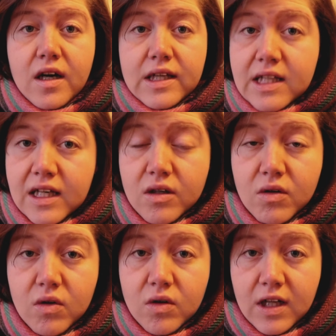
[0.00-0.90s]
IKEA
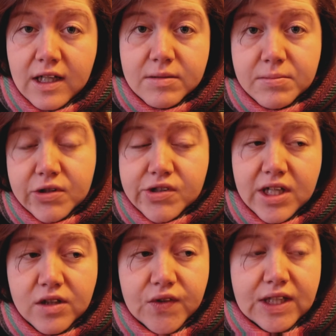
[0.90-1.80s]
haul and
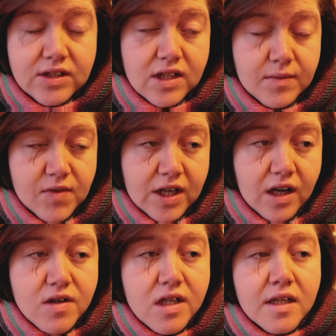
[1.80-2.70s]
bookshelfy type video,